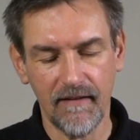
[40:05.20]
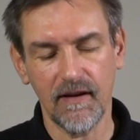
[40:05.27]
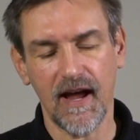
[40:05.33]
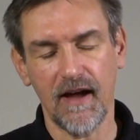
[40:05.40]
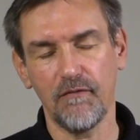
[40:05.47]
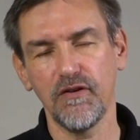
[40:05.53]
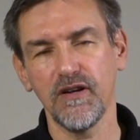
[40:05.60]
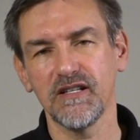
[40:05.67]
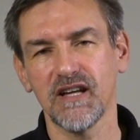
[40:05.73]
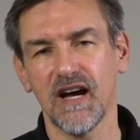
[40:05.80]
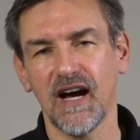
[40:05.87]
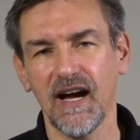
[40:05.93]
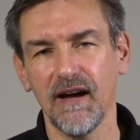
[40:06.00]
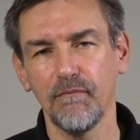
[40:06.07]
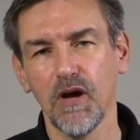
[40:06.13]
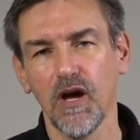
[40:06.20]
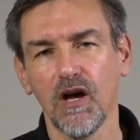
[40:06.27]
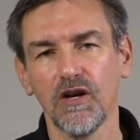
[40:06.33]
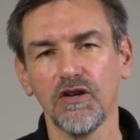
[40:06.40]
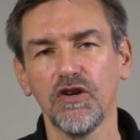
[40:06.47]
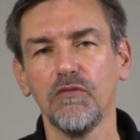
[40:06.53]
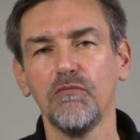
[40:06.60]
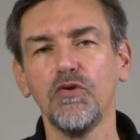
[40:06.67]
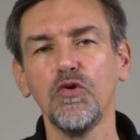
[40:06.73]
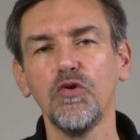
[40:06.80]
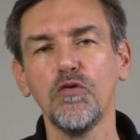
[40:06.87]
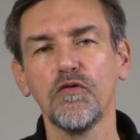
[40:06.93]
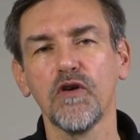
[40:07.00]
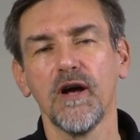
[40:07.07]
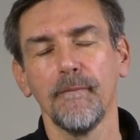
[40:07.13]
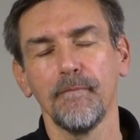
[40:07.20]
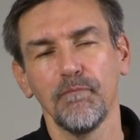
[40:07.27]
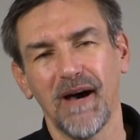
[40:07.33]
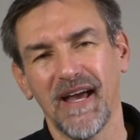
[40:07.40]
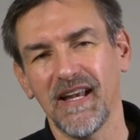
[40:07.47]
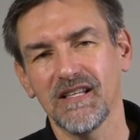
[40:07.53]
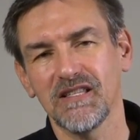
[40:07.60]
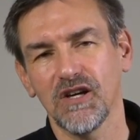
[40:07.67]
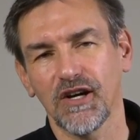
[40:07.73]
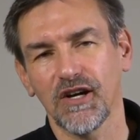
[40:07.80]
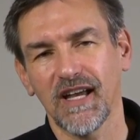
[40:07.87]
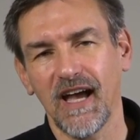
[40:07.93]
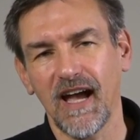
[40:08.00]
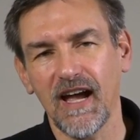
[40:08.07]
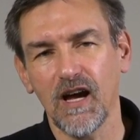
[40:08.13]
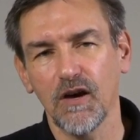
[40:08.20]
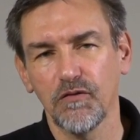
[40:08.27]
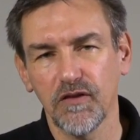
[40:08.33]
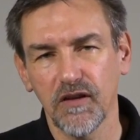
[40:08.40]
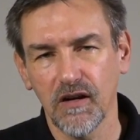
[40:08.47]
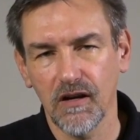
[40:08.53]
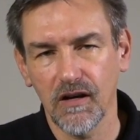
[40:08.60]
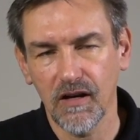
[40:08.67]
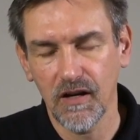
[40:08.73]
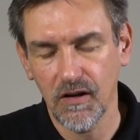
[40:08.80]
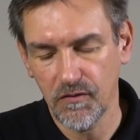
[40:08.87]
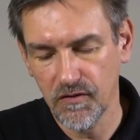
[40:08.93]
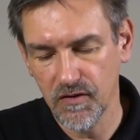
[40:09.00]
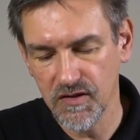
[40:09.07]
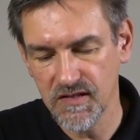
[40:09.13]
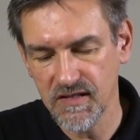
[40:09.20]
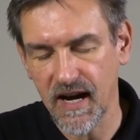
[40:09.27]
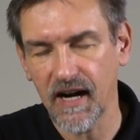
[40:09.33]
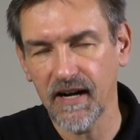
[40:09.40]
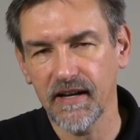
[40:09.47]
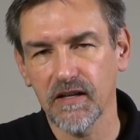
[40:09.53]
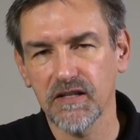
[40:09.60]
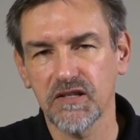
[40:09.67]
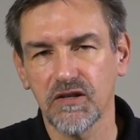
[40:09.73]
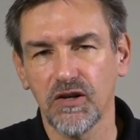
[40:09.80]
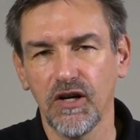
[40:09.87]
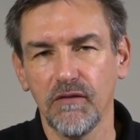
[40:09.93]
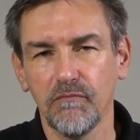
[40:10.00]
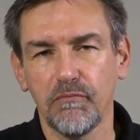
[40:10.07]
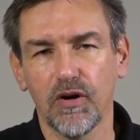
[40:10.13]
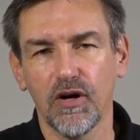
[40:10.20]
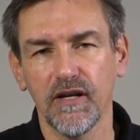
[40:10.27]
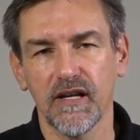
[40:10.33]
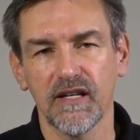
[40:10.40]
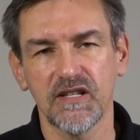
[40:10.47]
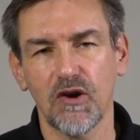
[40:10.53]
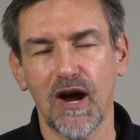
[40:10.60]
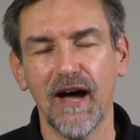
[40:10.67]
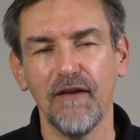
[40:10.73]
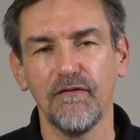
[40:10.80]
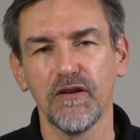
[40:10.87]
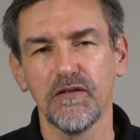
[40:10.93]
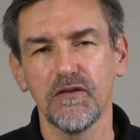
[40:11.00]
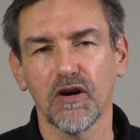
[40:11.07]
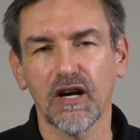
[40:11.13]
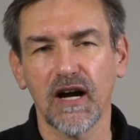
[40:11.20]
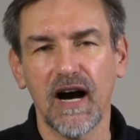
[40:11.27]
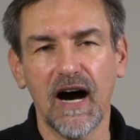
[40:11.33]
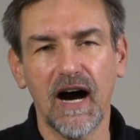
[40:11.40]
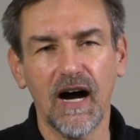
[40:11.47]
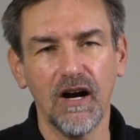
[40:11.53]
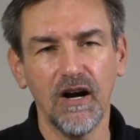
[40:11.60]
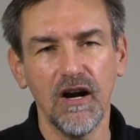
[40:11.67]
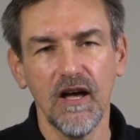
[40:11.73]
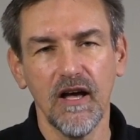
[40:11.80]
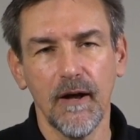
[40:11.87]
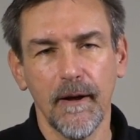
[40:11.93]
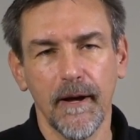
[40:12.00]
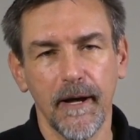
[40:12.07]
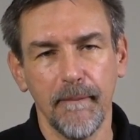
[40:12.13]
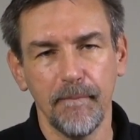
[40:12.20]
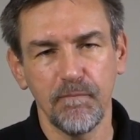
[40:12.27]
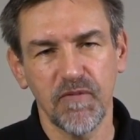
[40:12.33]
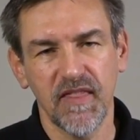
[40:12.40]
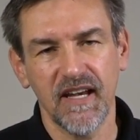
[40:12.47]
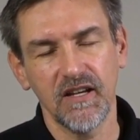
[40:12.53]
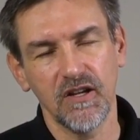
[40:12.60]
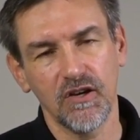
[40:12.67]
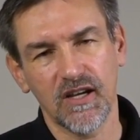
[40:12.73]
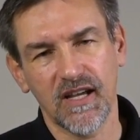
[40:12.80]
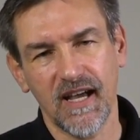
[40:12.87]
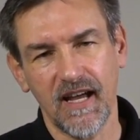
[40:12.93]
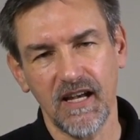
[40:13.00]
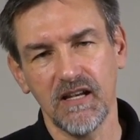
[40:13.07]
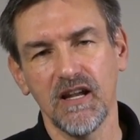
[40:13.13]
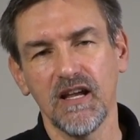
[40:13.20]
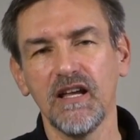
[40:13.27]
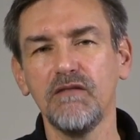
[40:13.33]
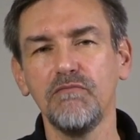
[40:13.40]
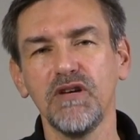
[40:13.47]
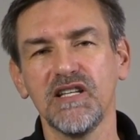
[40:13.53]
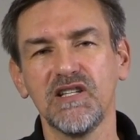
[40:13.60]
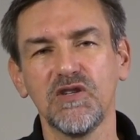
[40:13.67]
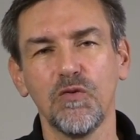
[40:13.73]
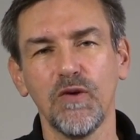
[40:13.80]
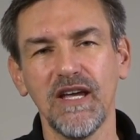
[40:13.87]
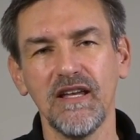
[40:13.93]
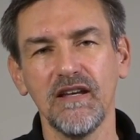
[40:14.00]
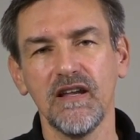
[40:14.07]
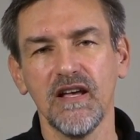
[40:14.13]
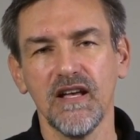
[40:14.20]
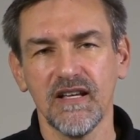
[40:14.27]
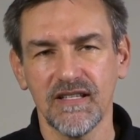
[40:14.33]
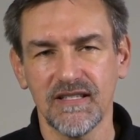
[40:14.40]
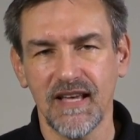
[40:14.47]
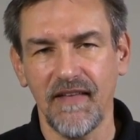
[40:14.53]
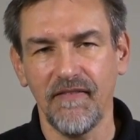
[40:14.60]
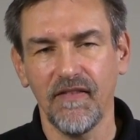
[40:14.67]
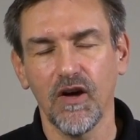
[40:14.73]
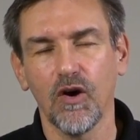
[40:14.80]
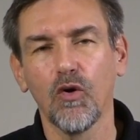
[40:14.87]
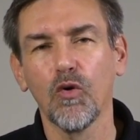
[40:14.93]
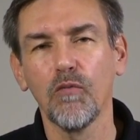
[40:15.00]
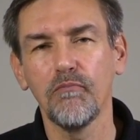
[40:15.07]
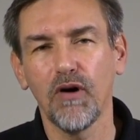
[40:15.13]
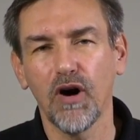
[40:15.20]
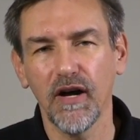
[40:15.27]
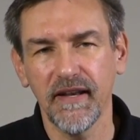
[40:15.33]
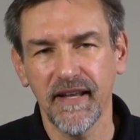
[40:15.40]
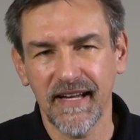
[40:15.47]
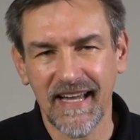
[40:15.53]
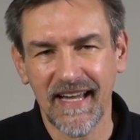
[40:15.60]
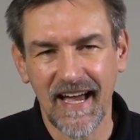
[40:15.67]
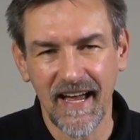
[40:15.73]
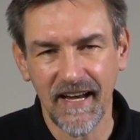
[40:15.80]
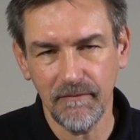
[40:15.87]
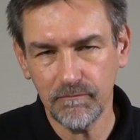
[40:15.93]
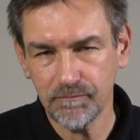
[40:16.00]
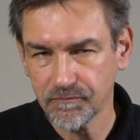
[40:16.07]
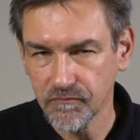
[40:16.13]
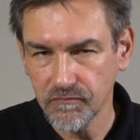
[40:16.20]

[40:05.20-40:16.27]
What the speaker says: every time you move, but it's okay if you start at a certain point and drive with your car, then you can in between set the home point again.